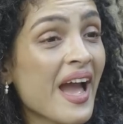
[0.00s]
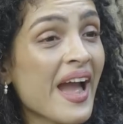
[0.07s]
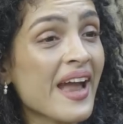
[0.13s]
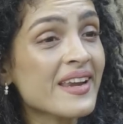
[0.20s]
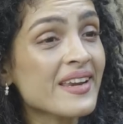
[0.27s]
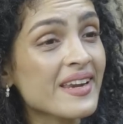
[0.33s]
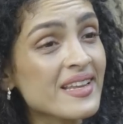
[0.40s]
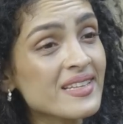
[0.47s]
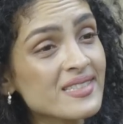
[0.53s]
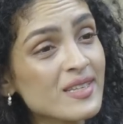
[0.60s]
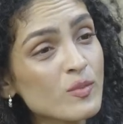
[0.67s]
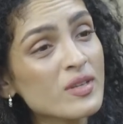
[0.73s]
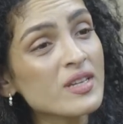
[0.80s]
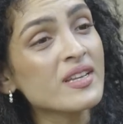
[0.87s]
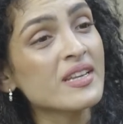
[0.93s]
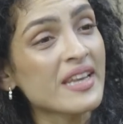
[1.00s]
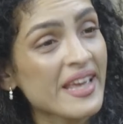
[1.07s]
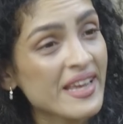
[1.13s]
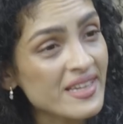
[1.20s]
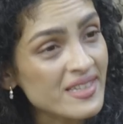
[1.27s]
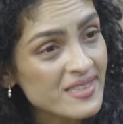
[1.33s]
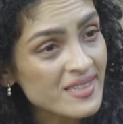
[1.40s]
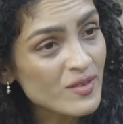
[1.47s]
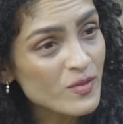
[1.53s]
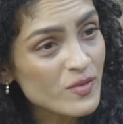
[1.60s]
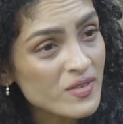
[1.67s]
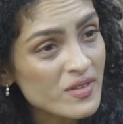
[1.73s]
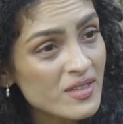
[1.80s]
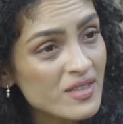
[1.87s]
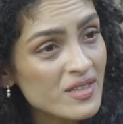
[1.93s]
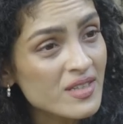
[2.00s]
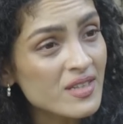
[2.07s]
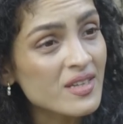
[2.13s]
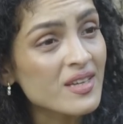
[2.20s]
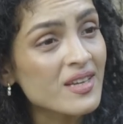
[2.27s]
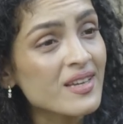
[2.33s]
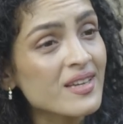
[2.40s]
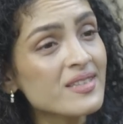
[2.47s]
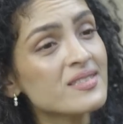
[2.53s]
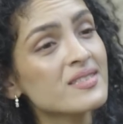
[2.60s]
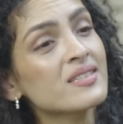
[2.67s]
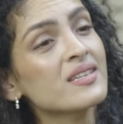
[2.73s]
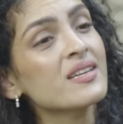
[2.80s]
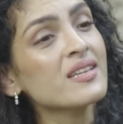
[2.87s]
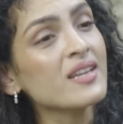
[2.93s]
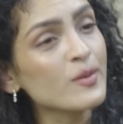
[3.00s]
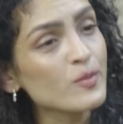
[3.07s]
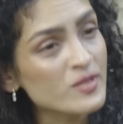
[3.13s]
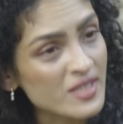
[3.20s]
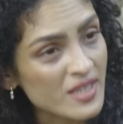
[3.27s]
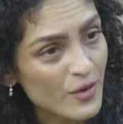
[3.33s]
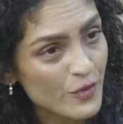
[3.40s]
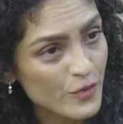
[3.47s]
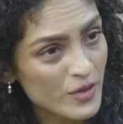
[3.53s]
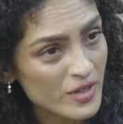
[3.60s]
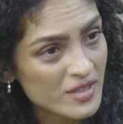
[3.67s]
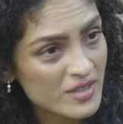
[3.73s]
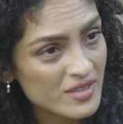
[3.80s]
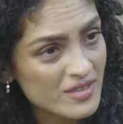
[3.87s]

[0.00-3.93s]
And write something negative is 3 times the effort.